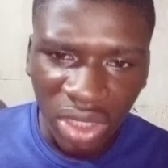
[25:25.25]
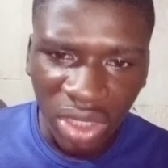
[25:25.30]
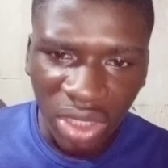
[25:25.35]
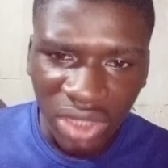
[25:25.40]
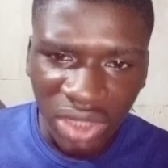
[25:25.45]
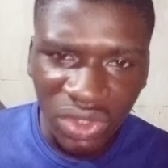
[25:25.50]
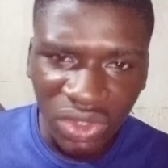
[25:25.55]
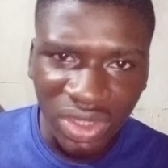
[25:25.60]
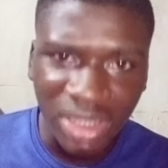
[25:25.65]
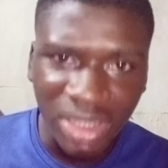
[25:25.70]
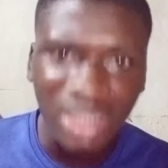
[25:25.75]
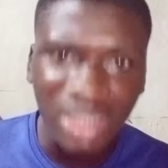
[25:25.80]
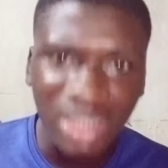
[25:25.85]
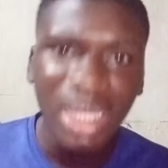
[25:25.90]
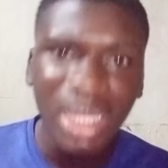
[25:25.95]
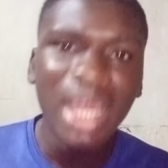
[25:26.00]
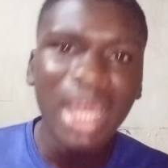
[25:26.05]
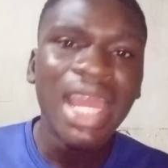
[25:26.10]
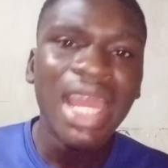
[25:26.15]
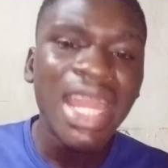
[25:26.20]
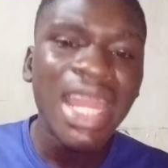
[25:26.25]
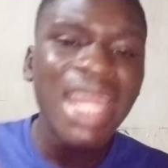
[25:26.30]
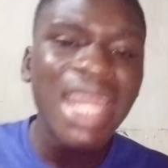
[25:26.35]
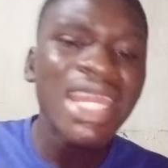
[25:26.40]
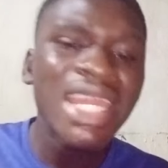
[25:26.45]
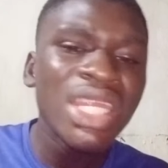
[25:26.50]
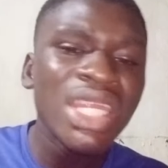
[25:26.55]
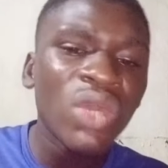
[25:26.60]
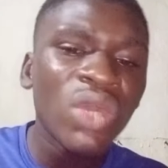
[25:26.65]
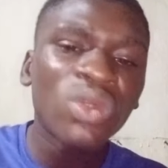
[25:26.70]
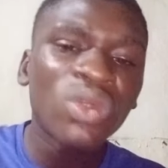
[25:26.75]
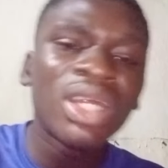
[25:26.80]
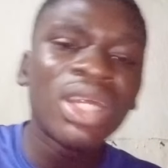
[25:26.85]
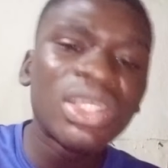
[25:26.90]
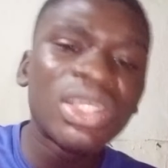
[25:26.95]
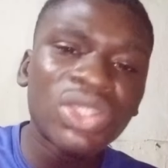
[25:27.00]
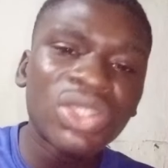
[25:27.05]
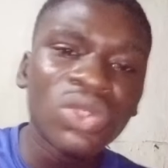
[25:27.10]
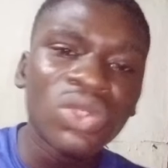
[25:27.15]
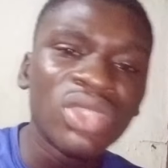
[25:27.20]
different other sources, any
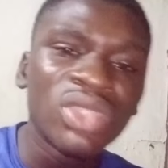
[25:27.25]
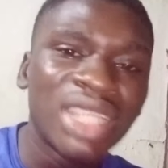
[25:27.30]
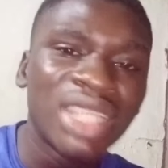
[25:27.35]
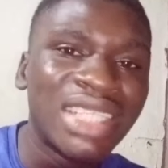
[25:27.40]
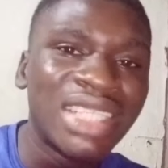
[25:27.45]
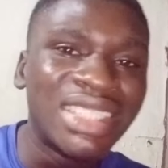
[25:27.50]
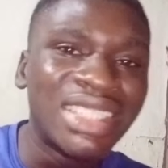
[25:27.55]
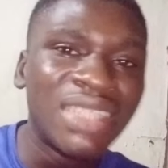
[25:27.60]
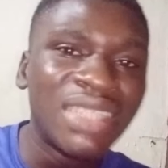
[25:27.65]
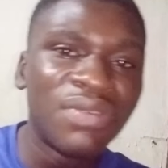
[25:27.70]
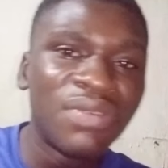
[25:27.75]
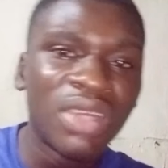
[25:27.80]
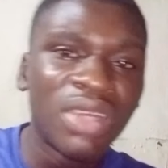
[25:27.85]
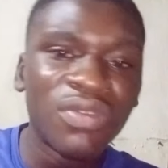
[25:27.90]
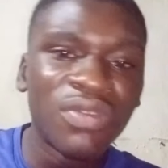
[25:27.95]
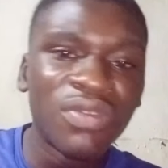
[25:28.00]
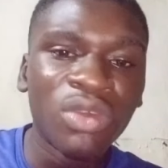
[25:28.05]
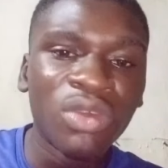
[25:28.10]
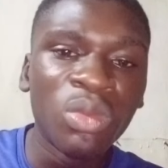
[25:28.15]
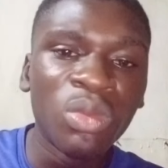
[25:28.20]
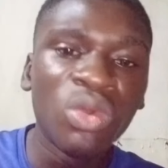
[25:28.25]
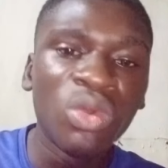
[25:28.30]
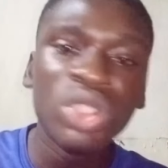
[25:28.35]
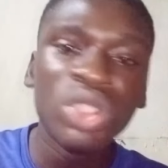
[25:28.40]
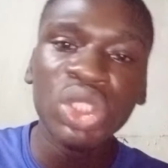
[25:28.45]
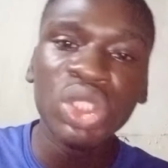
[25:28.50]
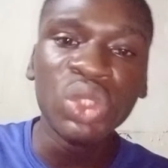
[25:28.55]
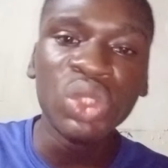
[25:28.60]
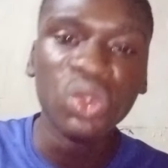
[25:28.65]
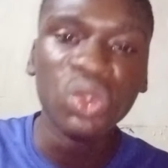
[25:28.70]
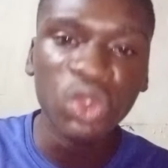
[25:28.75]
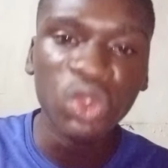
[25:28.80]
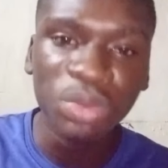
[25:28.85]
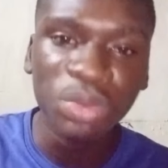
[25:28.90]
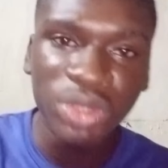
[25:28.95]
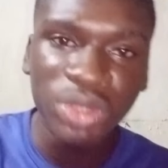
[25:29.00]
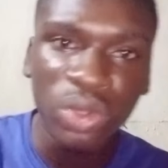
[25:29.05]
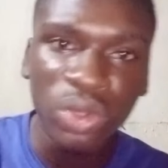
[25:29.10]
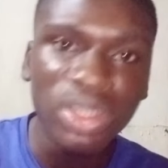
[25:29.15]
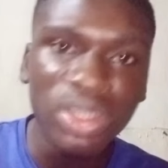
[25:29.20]
other source that is different from what
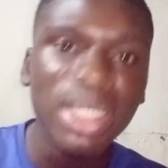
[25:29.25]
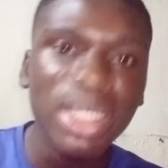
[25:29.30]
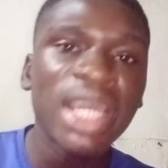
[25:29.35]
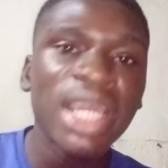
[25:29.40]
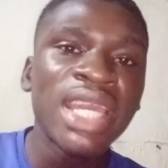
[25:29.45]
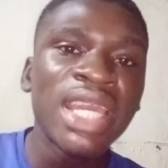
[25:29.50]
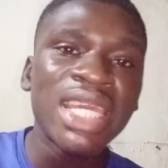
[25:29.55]
YouTube Shorts,